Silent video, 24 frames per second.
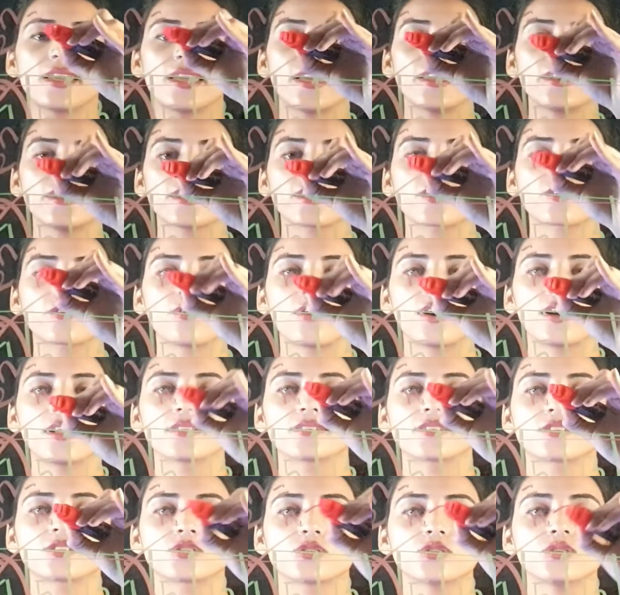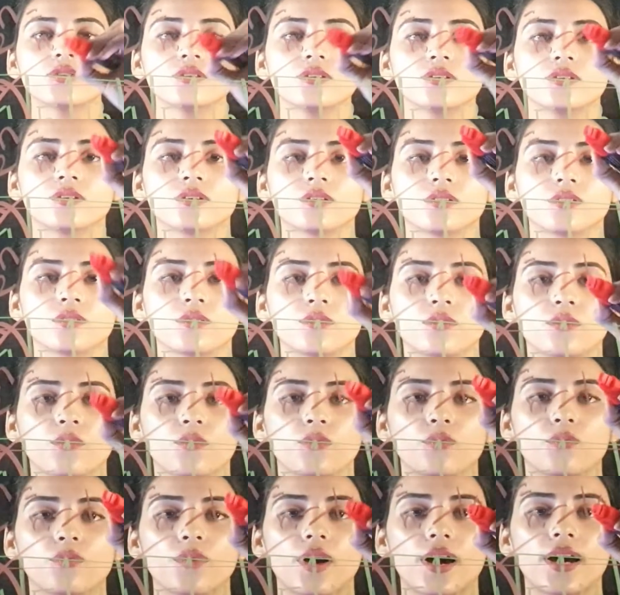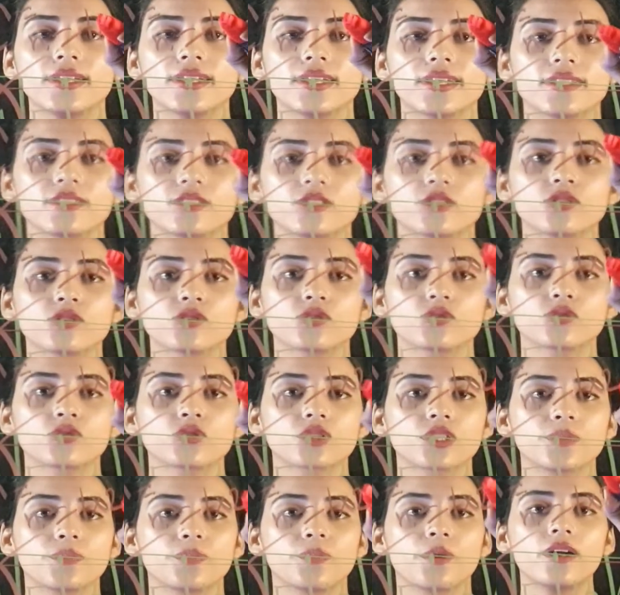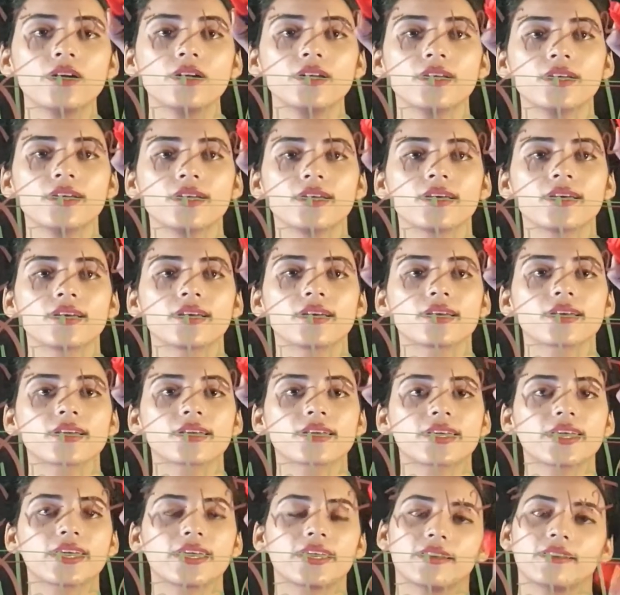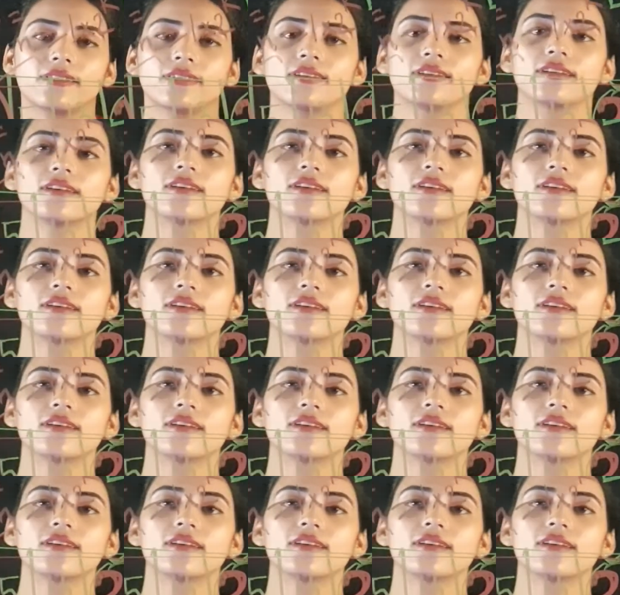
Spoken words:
n equals to 1 into 2 to the power k